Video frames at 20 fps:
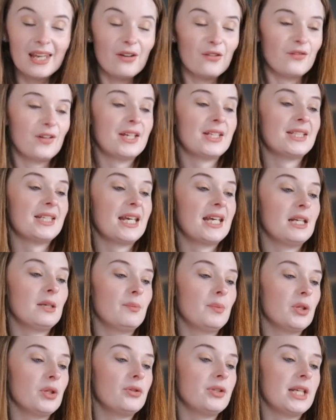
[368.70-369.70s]
First Aid
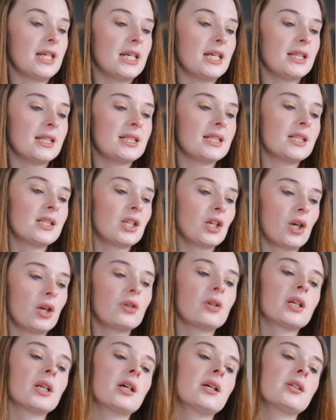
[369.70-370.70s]
Beauty. This is the
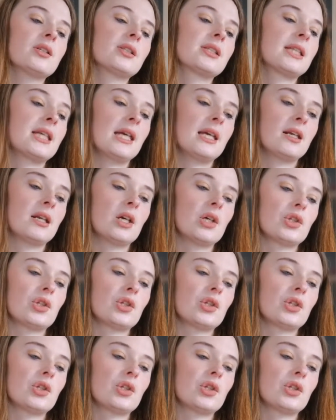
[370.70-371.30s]
Coconut Skin